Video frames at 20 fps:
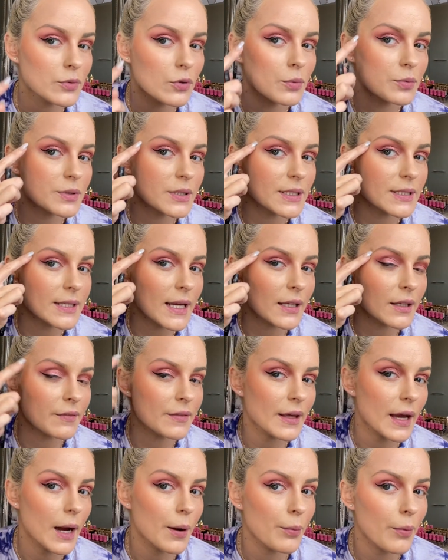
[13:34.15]
up to the tail of
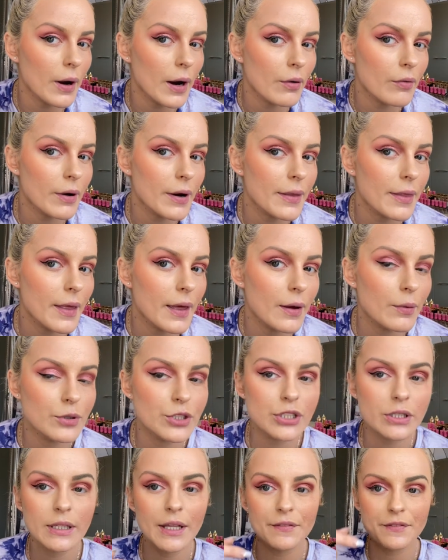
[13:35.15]
the eyebrow right there,
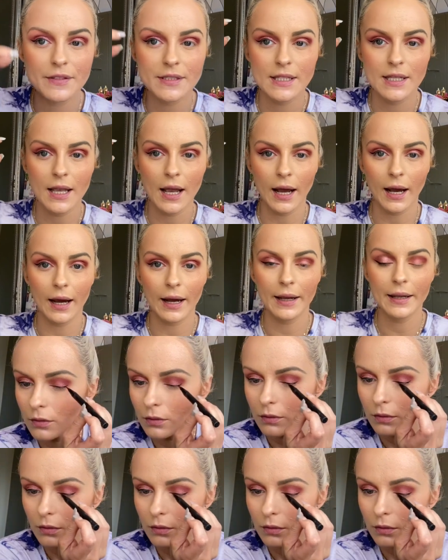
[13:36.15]
which lifts the eye.